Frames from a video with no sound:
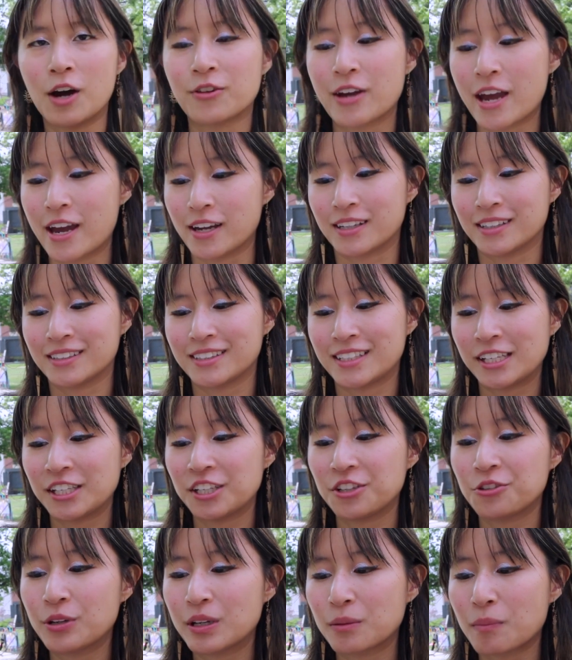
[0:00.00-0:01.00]
Okay,
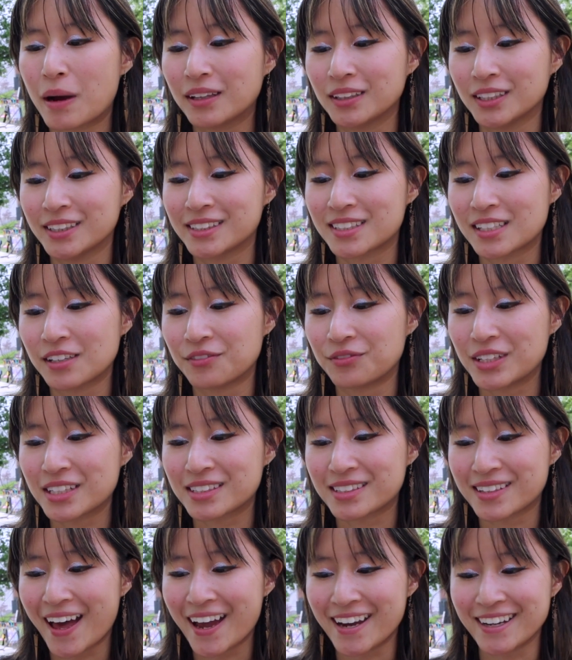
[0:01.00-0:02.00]
continuing my list of
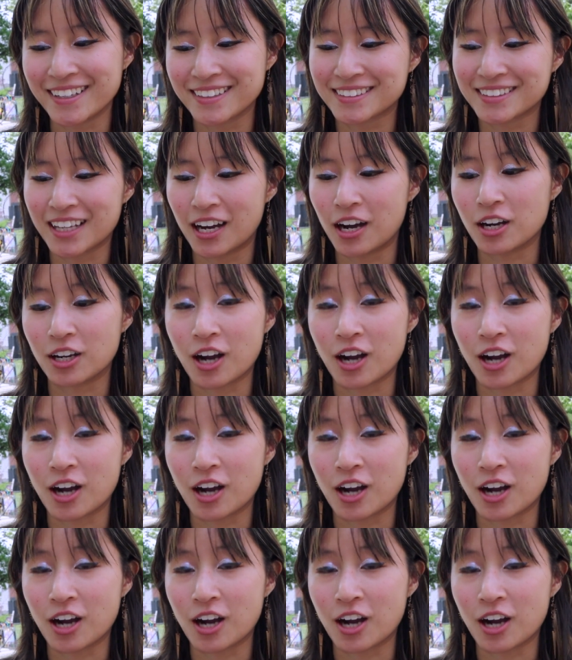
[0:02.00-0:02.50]
dislikes,